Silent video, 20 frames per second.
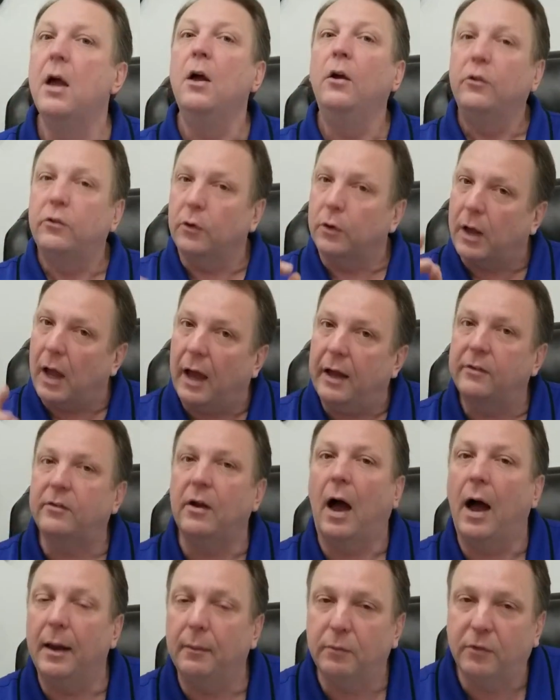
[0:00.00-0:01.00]
So
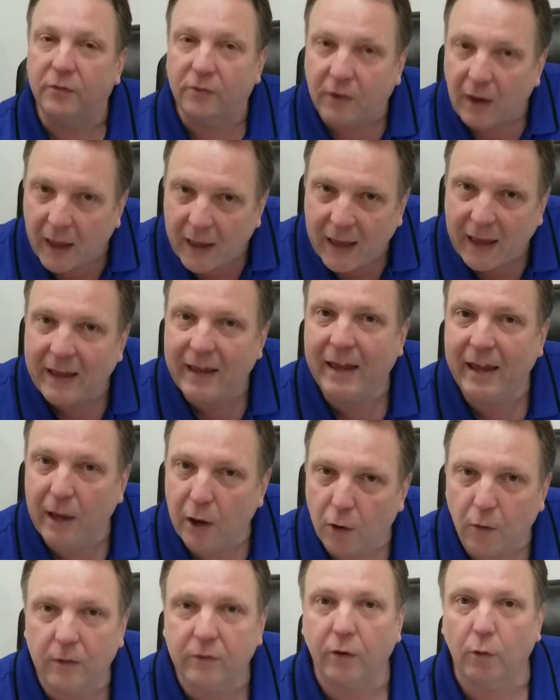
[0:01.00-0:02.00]
guys, I'm saying
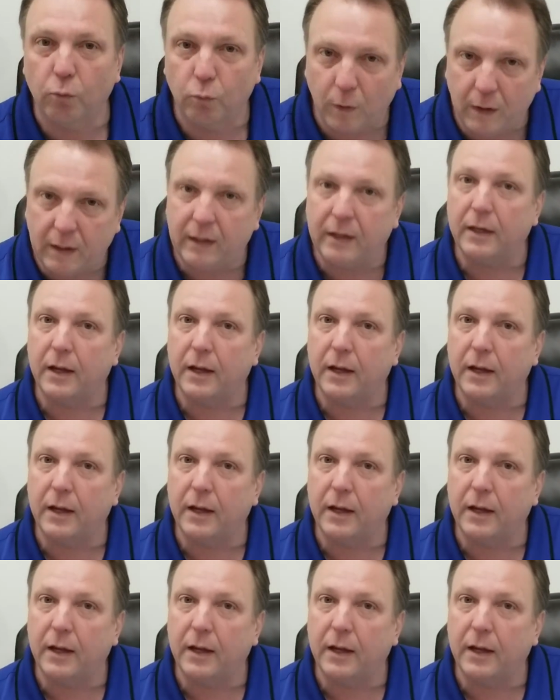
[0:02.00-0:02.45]
here is a really